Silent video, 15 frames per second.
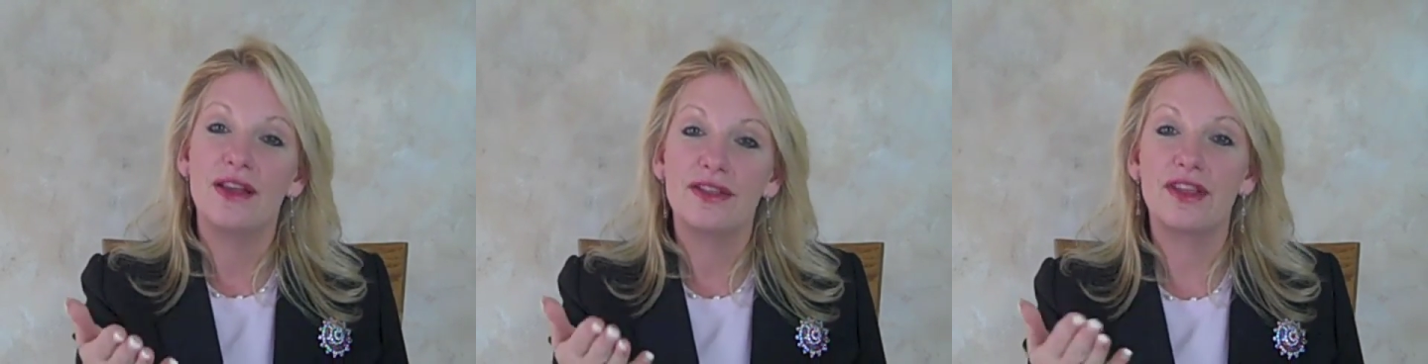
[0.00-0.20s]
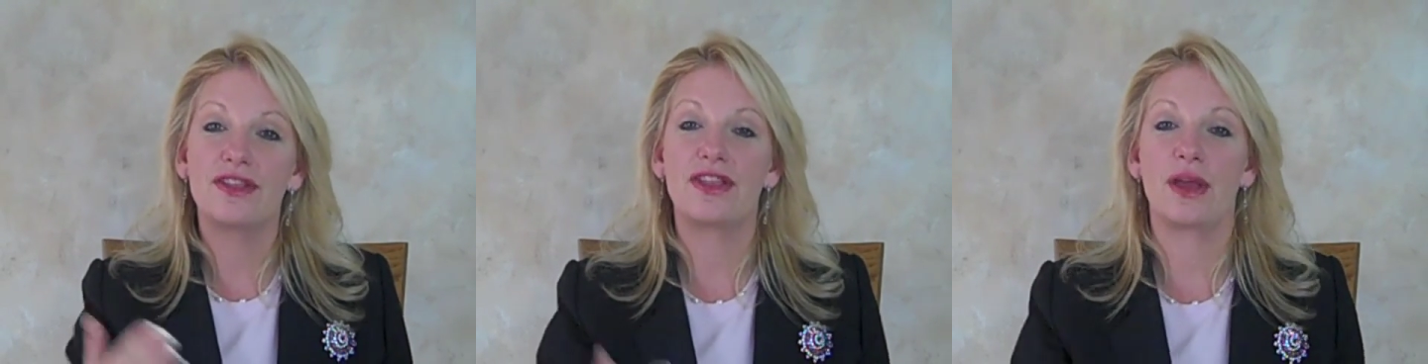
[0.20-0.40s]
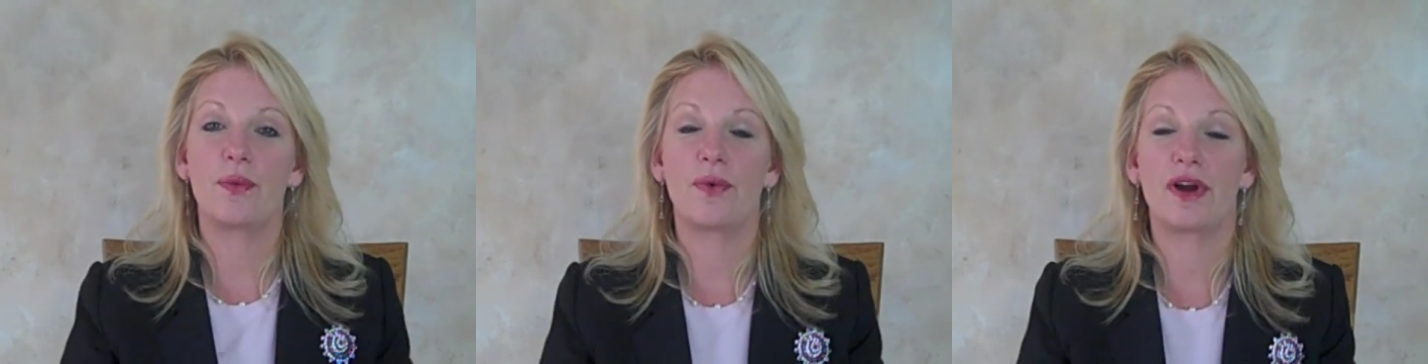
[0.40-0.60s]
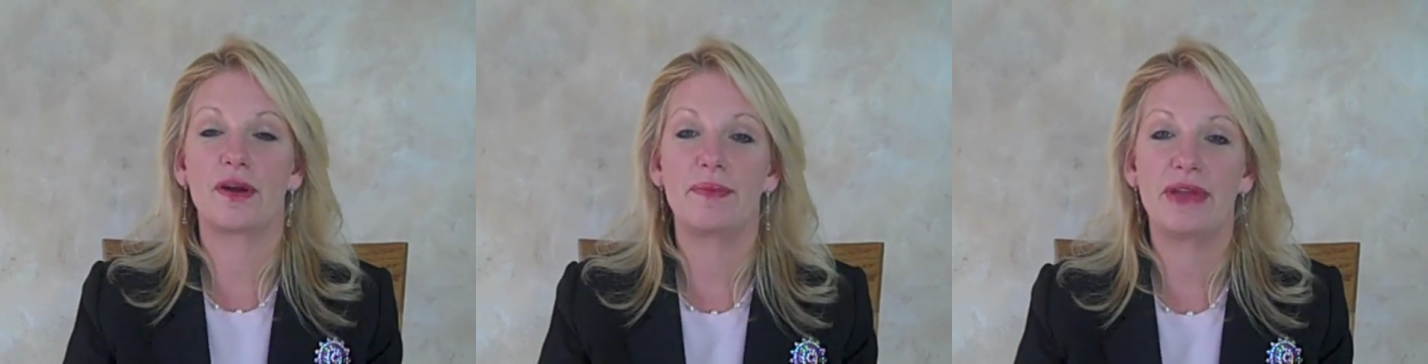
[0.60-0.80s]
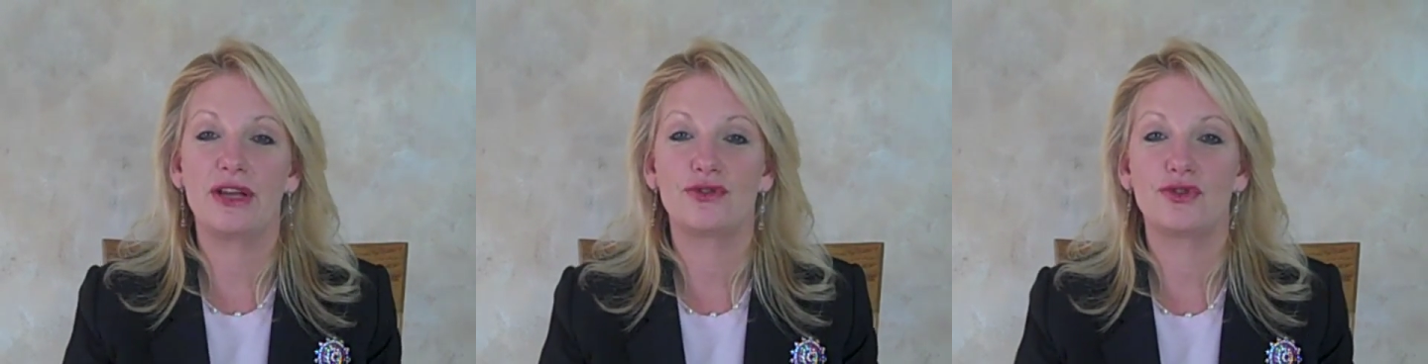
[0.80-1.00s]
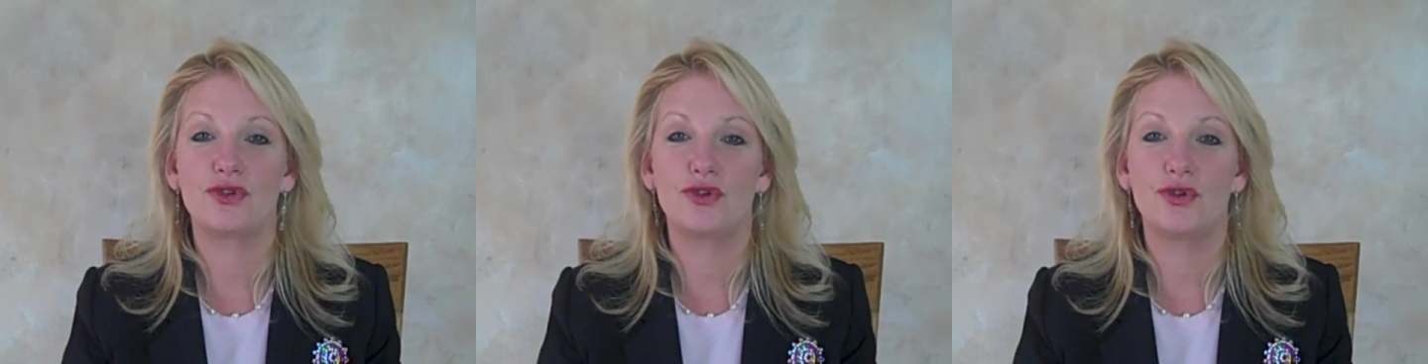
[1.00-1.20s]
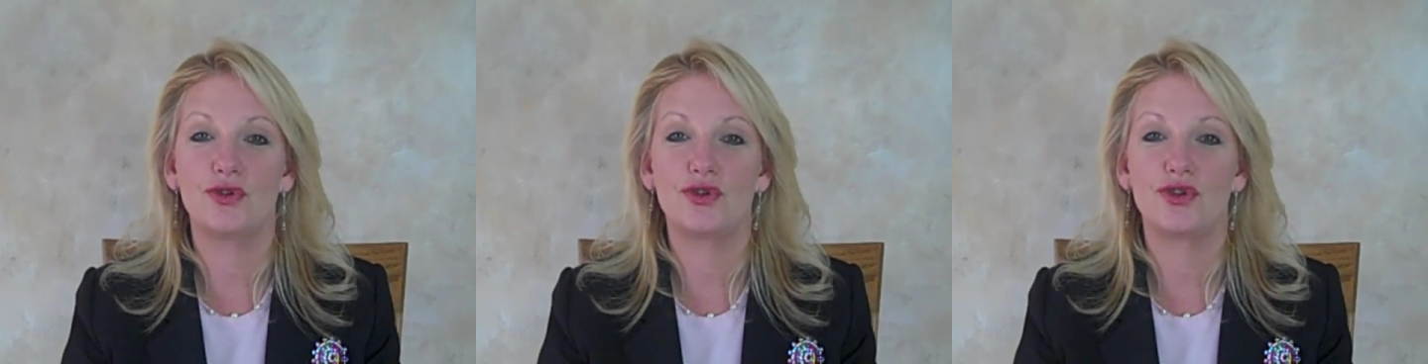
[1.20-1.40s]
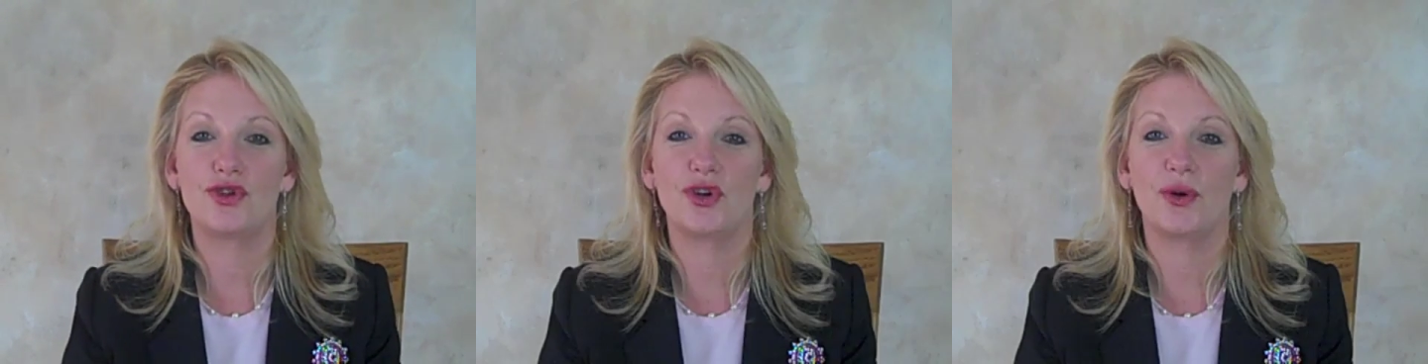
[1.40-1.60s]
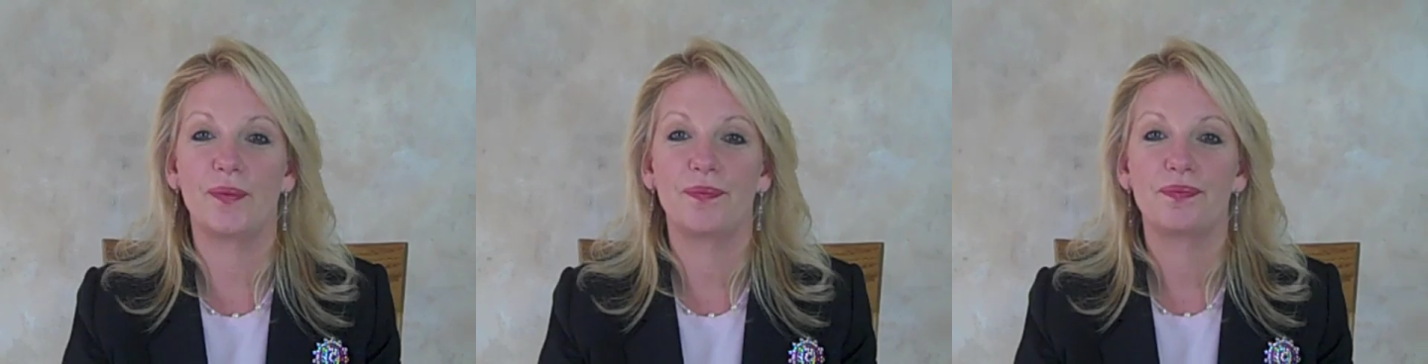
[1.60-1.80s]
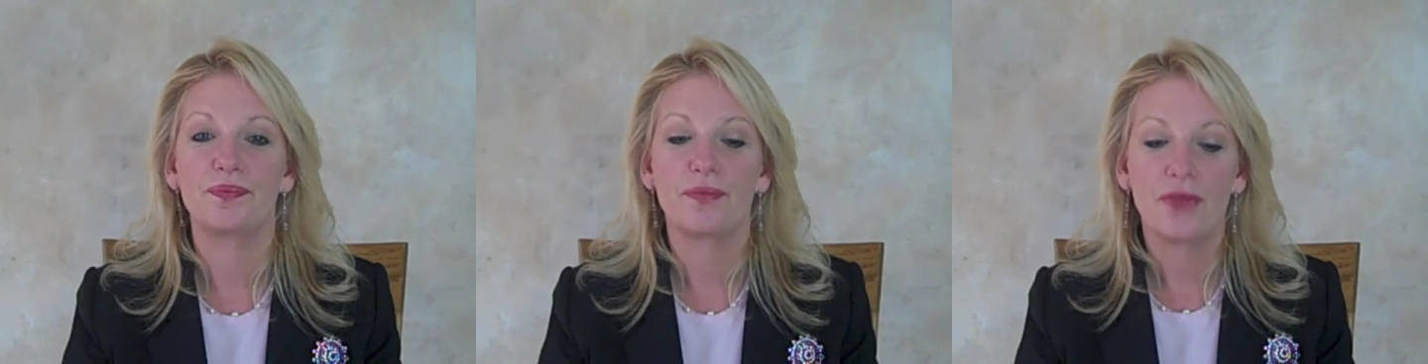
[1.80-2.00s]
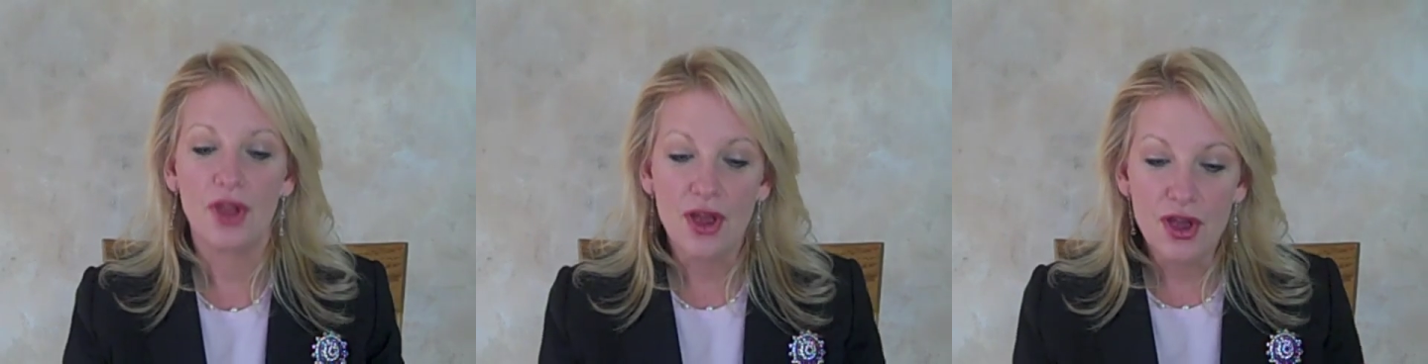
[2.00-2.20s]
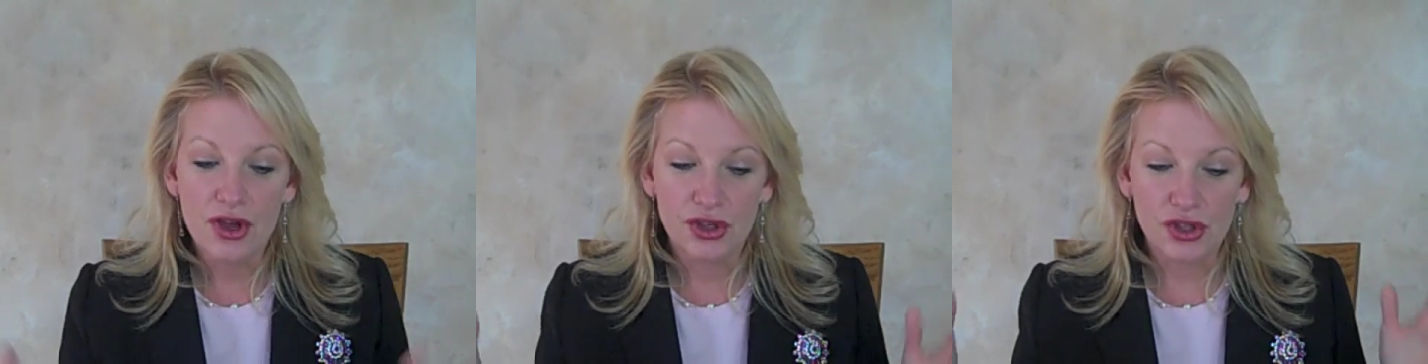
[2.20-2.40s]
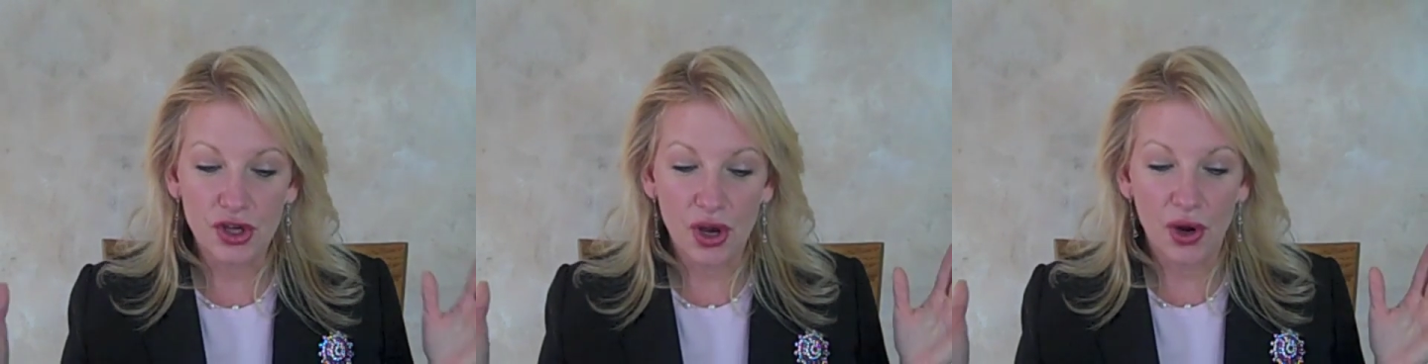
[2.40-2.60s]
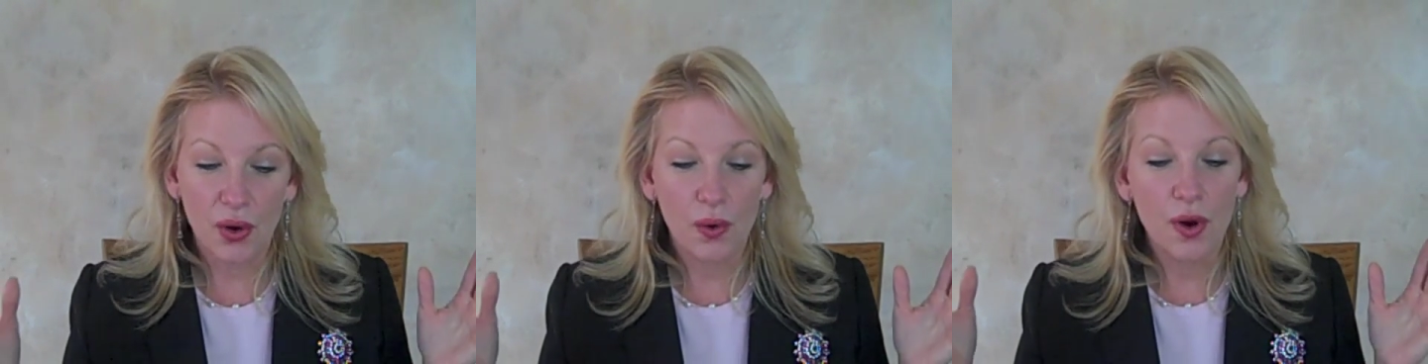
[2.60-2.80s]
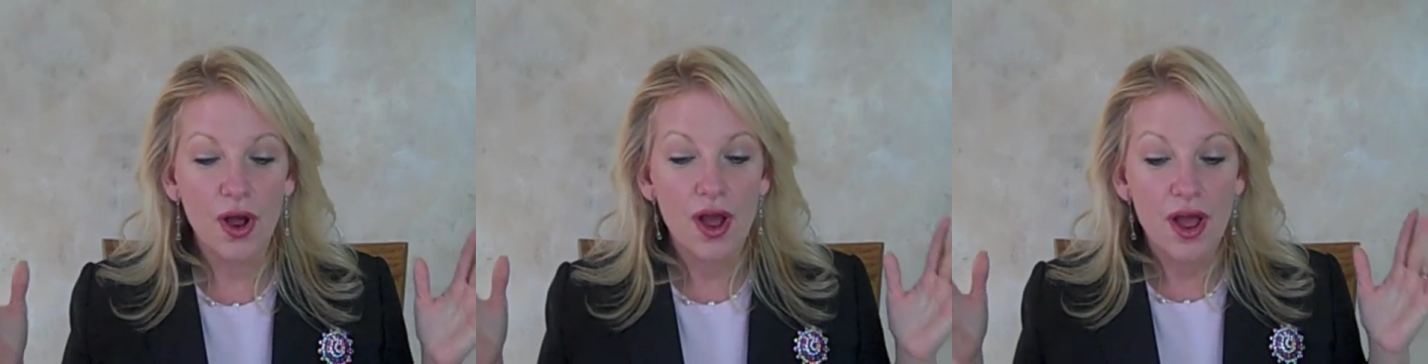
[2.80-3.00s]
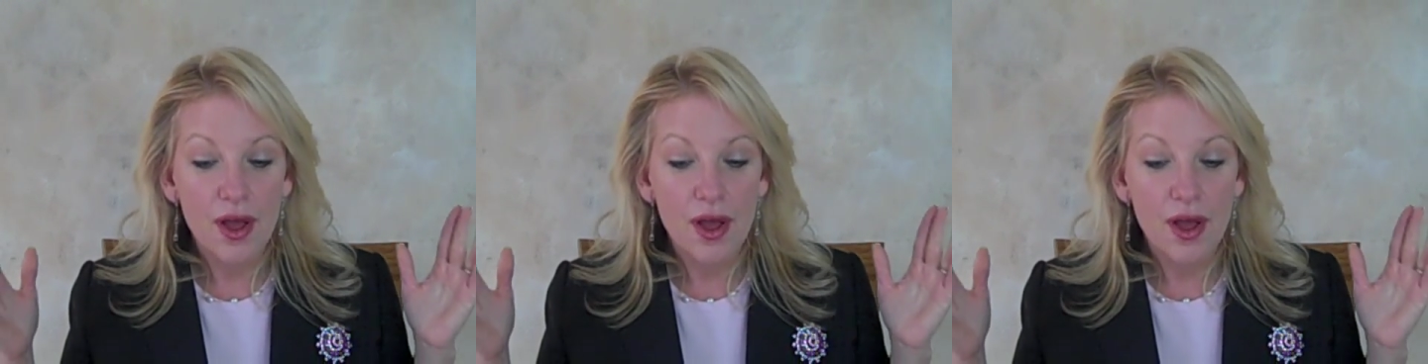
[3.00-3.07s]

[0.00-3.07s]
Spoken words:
that they want to be introduced to. So,